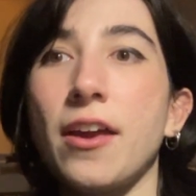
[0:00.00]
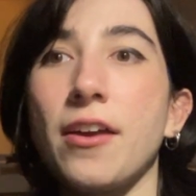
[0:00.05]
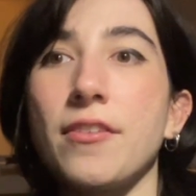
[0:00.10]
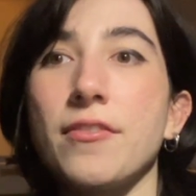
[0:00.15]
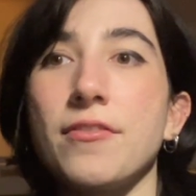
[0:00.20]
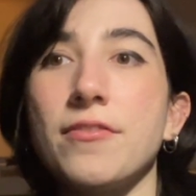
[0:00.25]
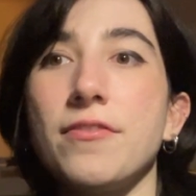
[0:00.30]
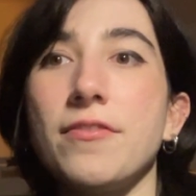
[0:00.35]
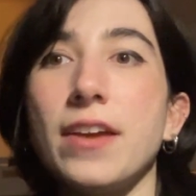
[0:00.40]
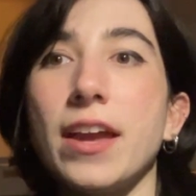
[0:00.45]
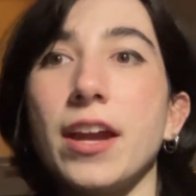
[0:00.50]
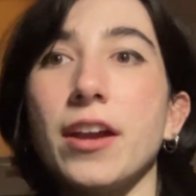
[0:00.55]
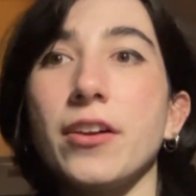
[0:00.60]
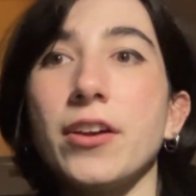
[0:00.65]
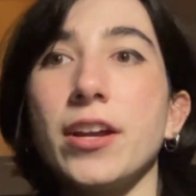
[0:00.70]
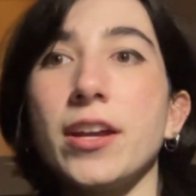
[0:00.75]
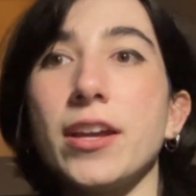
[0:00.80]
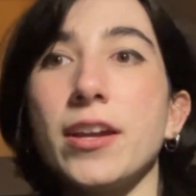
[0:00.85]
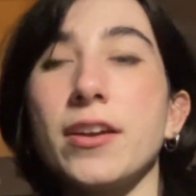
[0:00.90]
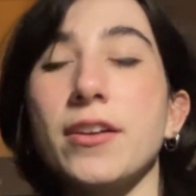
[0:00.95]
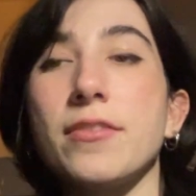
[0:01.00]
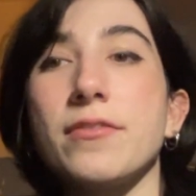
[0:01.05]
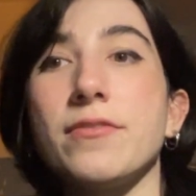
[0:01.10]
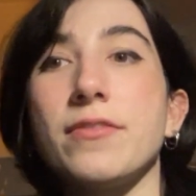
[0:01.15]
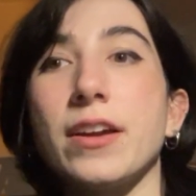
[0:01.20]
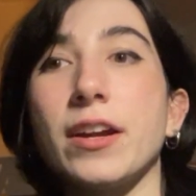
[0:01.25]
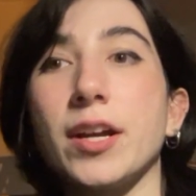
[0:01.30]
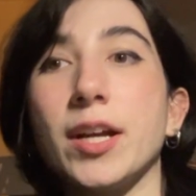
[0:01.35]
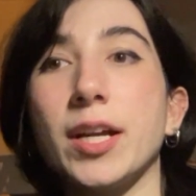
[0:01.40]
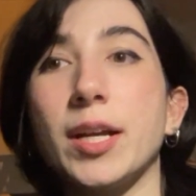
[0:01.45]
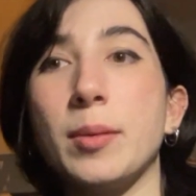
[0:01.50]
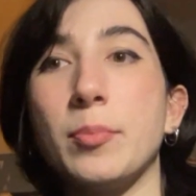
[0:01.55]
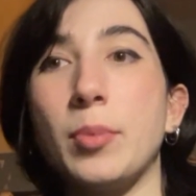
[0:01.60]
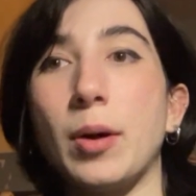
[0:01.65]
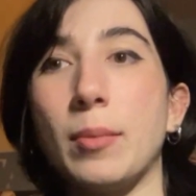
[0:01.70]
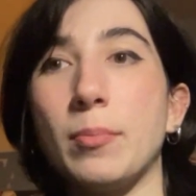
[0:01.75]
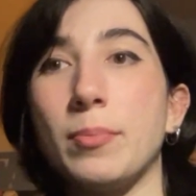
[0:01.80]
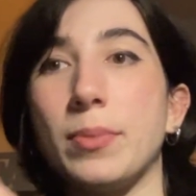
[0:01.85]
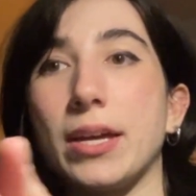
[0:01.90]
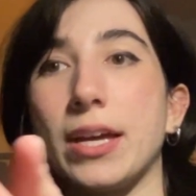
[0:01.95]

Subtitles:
very, very bumpy.